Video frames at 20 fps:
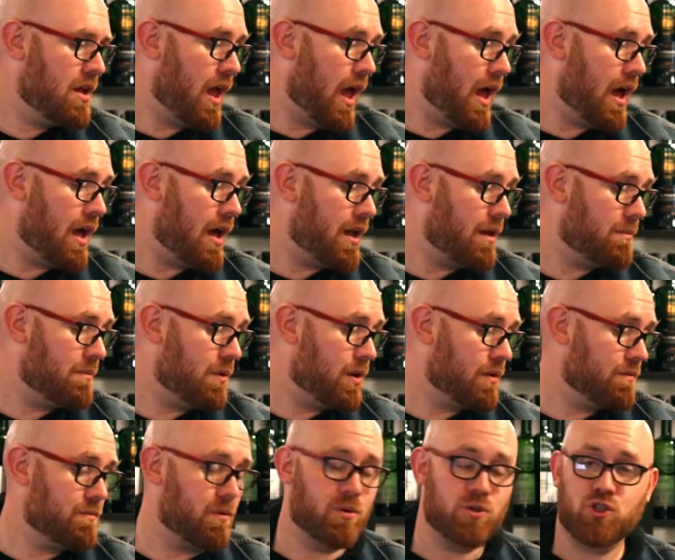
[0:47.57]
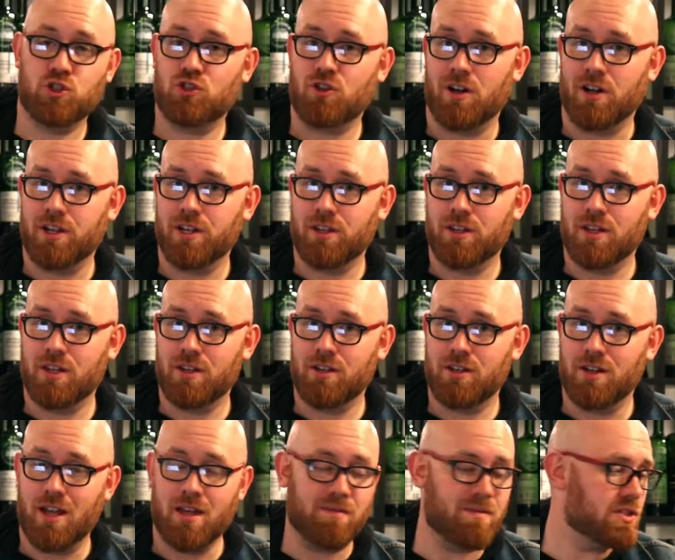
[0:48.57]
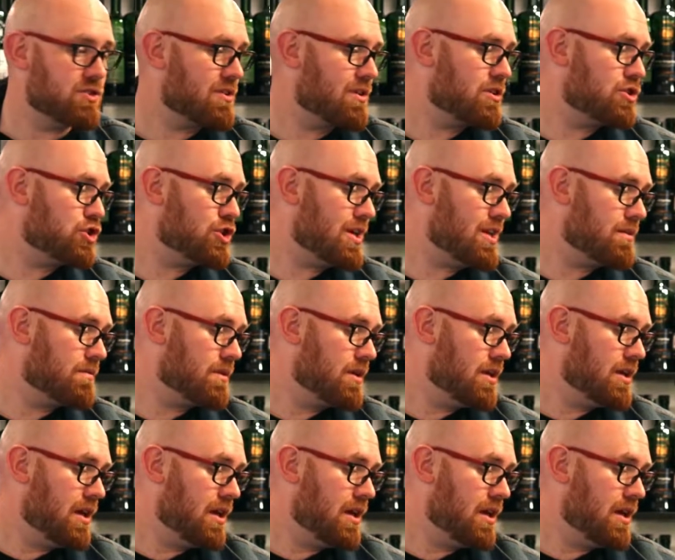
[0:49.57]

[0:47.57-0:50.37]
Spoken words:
and I'm looking forward to trying their Navy Strength gin.